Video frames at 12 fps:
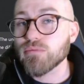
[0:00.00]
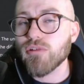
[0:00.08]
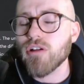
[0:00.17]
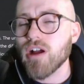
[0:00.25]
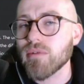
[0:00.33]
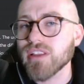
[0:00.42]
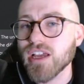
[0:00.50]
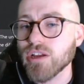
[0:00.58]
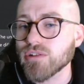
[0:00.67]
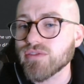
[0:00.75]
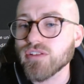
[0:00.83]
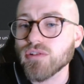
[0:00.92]
programming
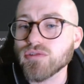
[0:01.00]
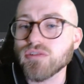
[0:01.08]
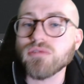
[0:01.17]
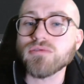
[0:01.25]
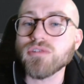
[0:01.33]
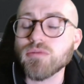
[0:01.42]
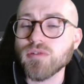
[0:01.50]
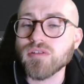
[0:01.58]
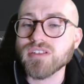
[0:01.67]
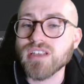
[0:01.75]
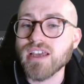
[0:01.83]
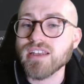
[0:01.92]
language for those who don't do computer
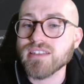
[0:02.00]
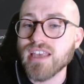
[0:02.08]
science,